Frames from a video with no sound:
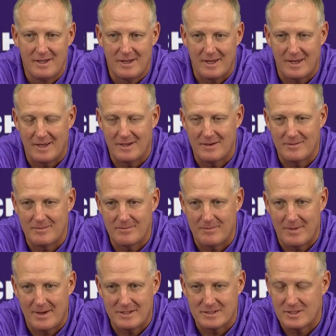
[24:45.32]
and
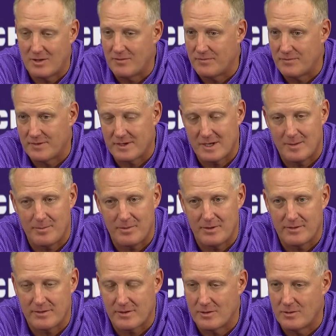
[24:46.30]
myself and a couple
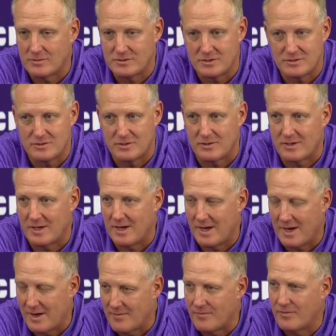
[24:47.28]
other coaches took
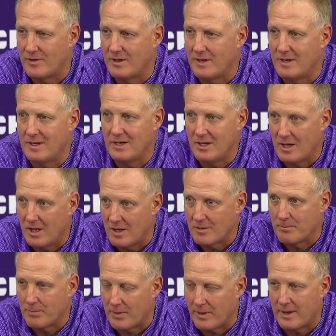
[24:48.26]
every
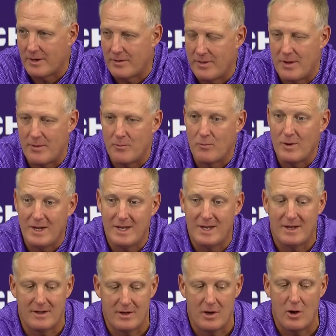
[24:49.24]
young player that we
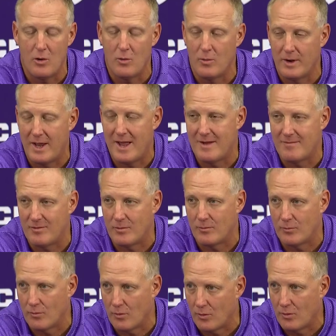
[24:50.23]
didn't know would have a
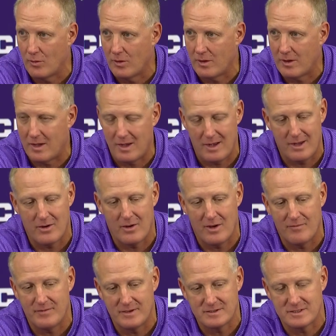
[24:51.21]
role on
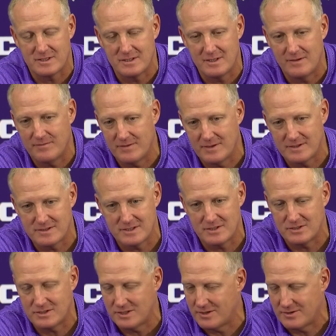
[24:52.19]
offense and defense
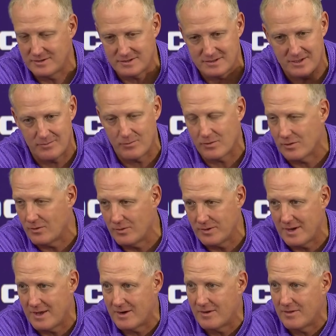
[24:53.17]
this year and said, We're going
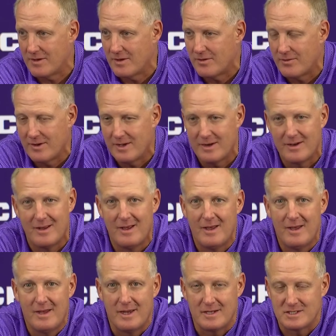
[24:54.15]
down on the other end
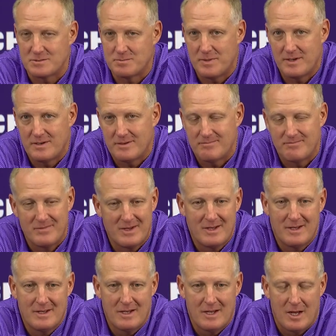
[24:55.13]
and spending
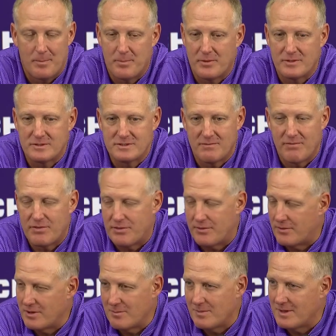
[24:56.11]
upwards of
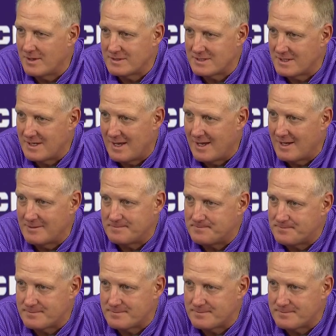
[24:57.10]
30 minutes a day